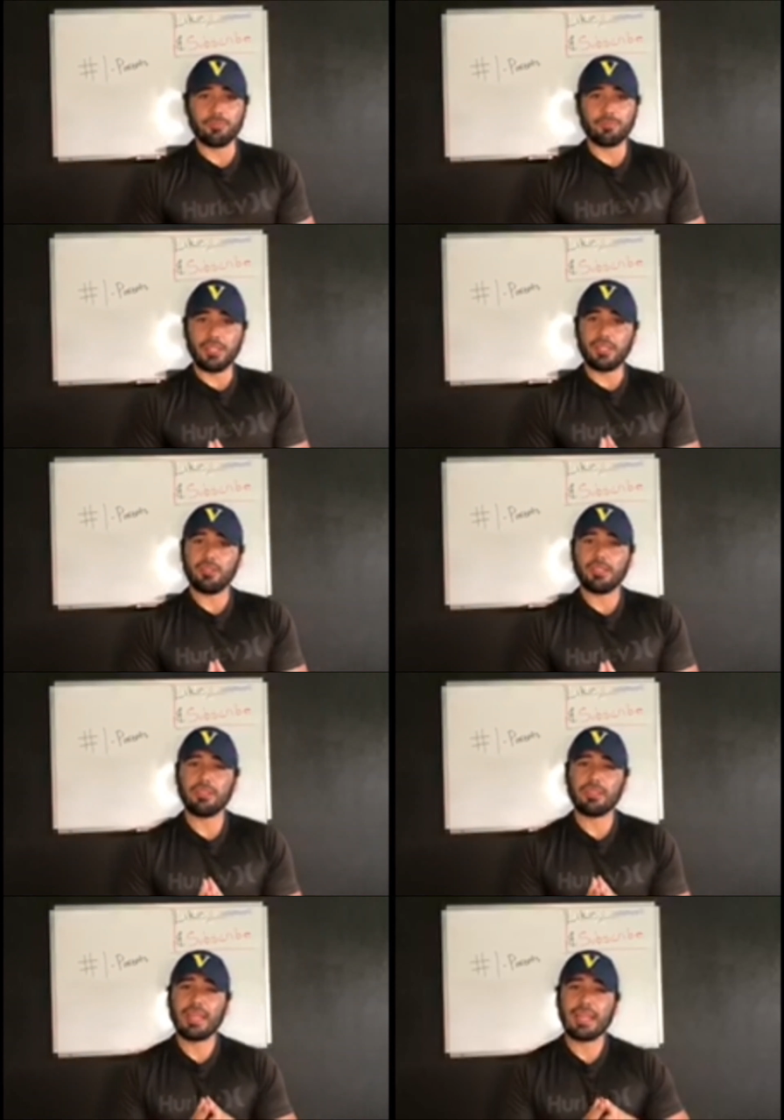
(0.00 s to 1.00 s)
even
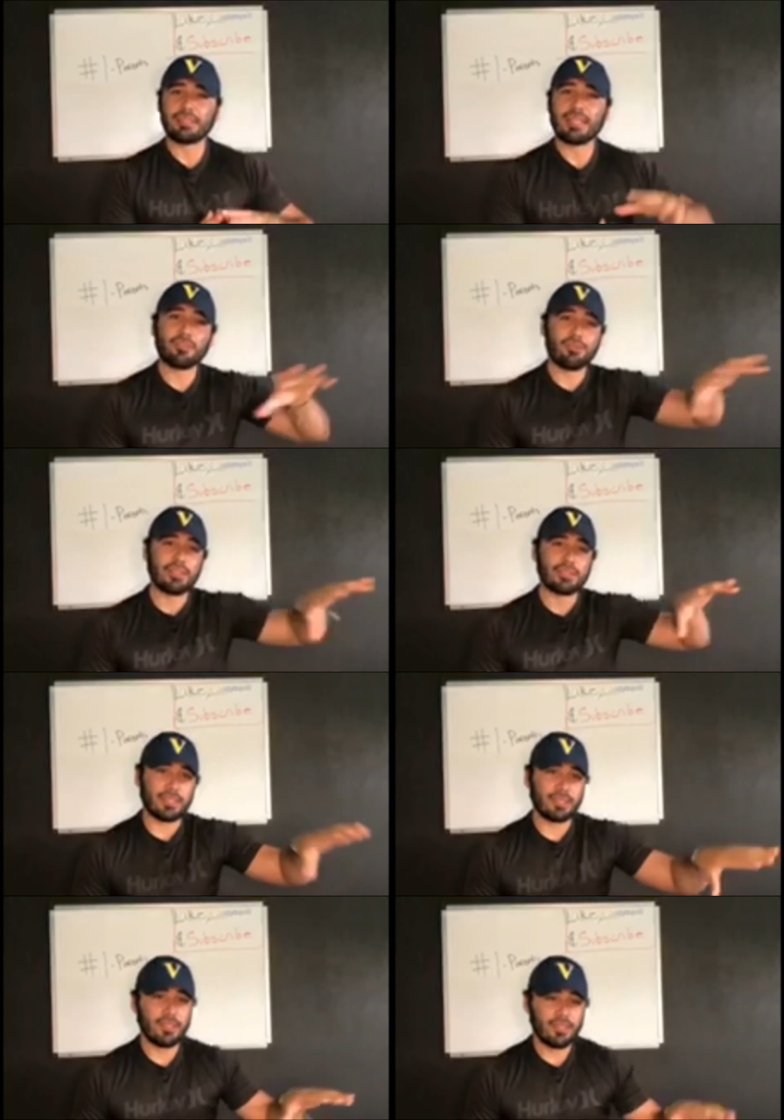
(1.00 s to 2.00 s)
if they had to sacrifice
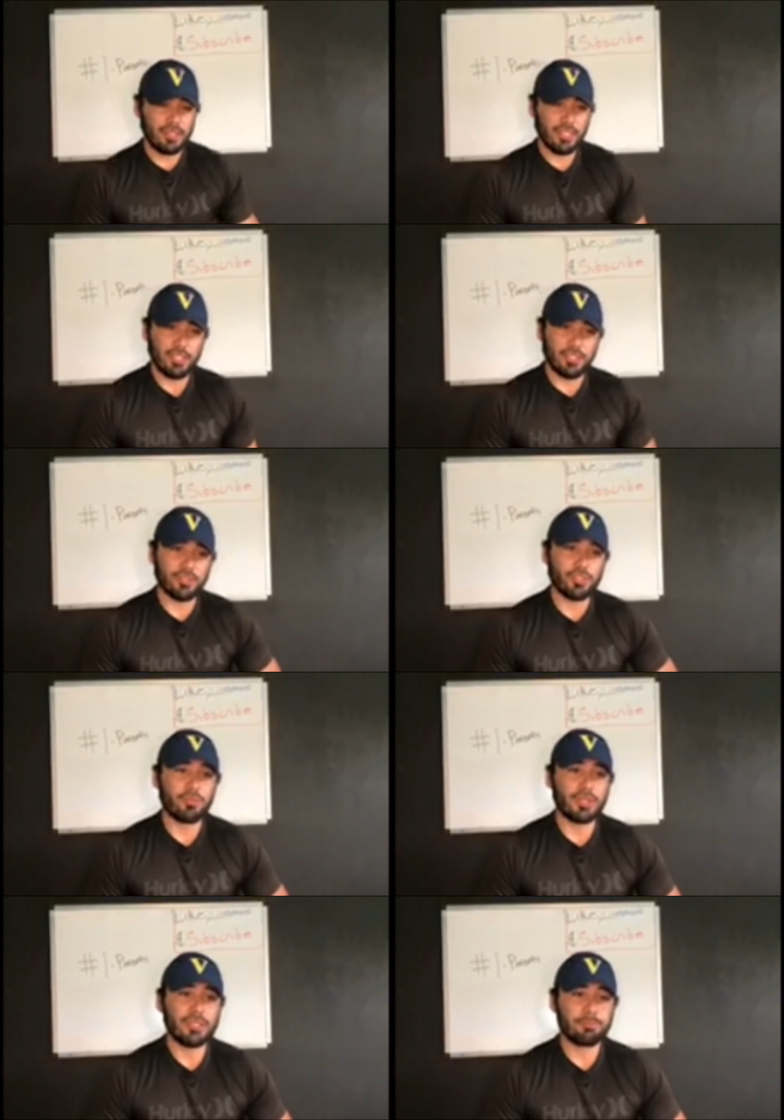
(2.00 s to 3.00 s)
their
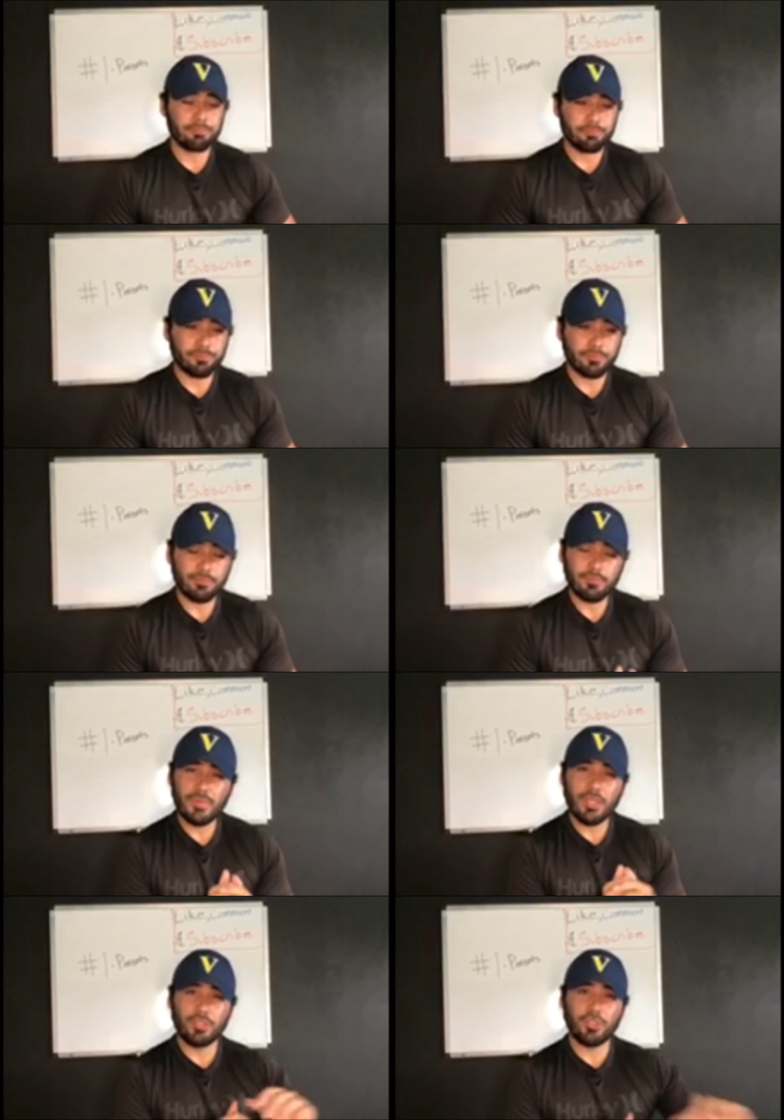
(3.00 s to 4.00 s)
money
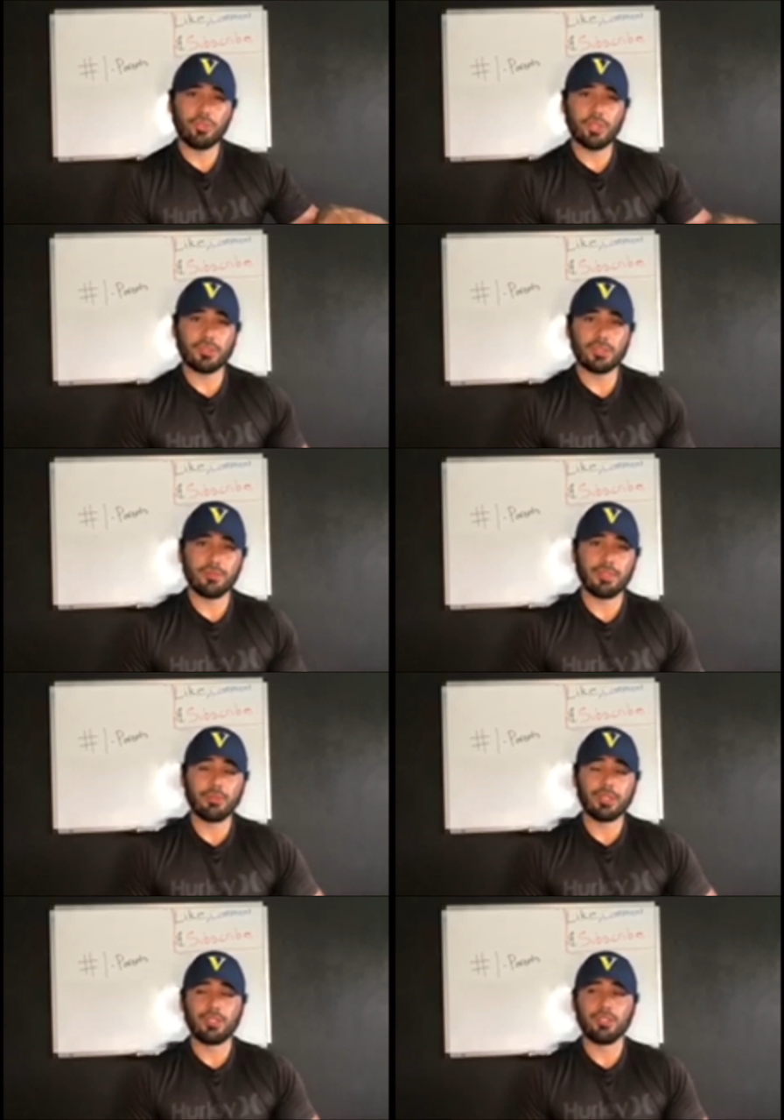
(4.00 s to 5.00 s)
to do other stuff they
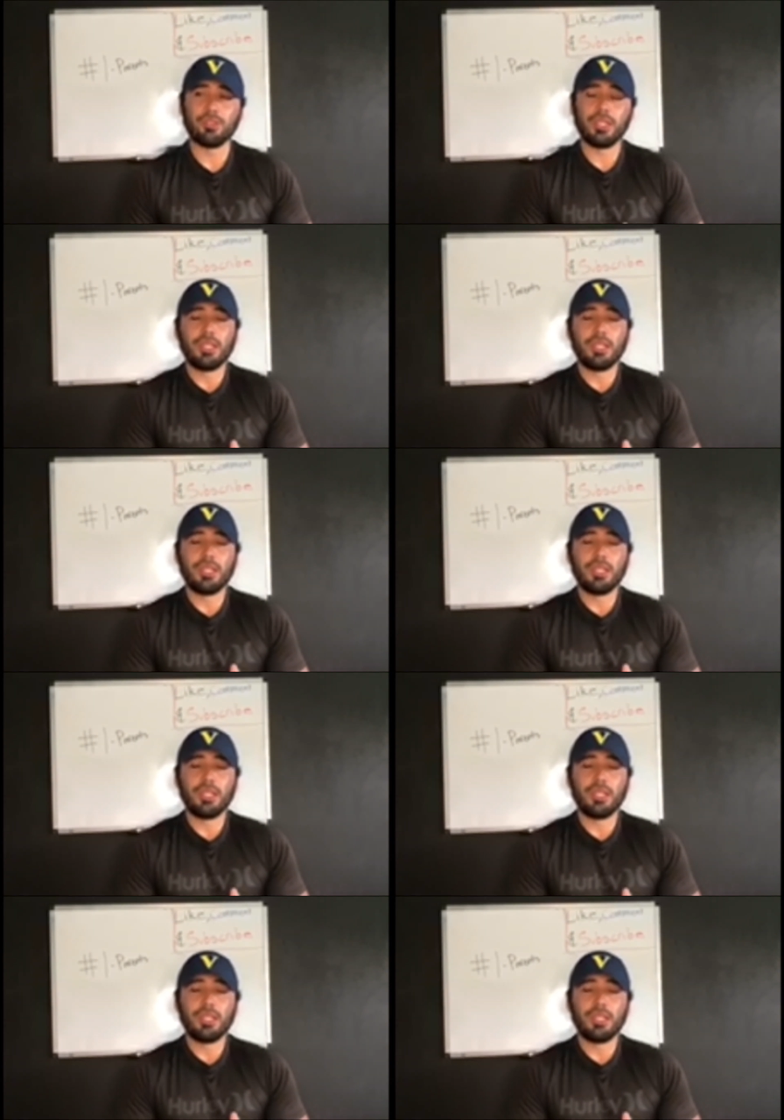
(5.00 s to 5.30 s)
wanted to do.